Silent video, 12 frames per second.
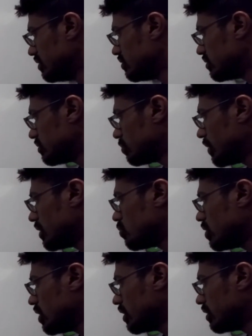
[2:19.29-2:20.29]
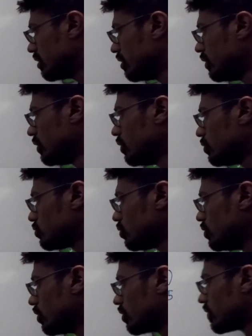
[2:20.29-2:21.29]
This is my 1. So
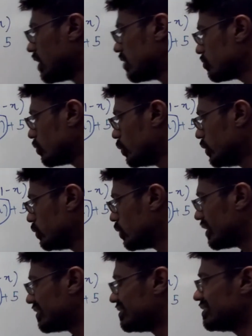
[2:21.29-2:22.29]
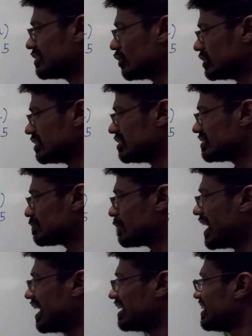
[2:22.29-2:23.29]
your graph going to exist on this
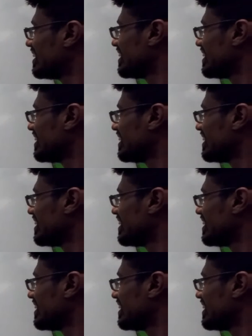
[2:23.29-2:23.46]
part.